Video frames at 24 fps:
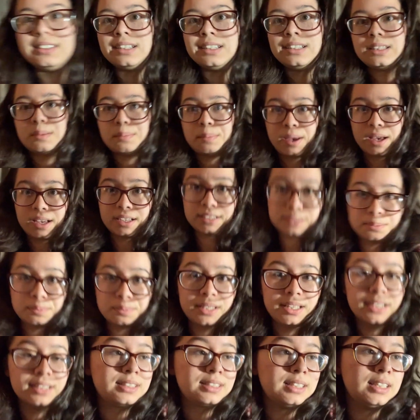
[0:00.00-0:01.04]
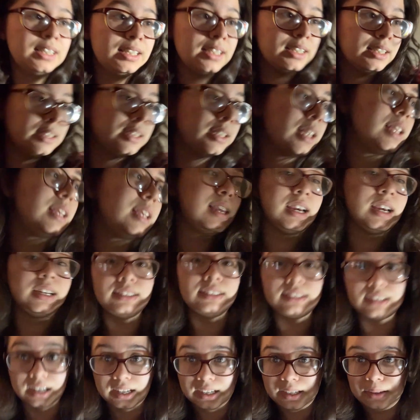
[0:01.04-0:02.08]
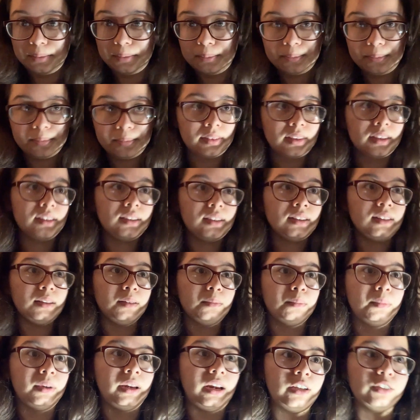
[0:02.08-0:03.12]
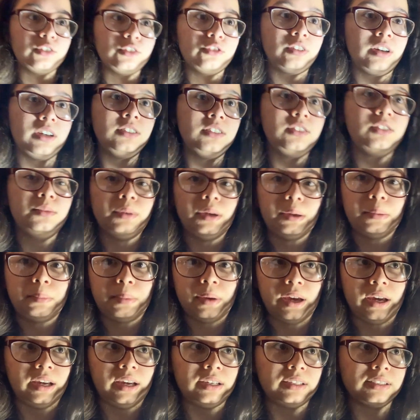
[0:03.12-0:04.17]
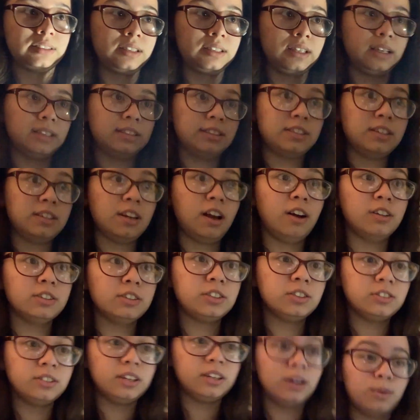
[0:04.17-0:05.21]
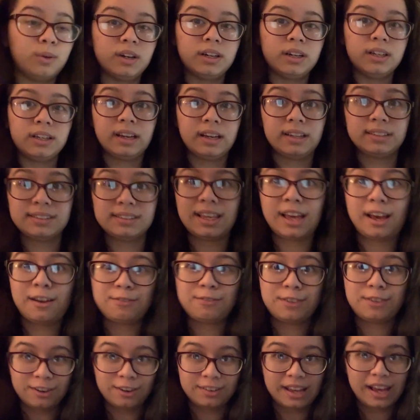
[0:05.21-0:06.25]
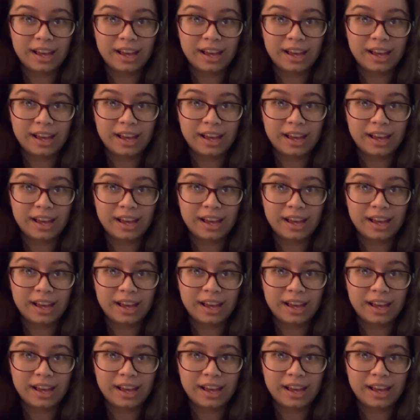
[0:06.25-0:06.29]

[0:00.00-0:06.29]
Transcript: not the best because it is nighttime, but I'll try to do my best. It's also not organized. I have yarn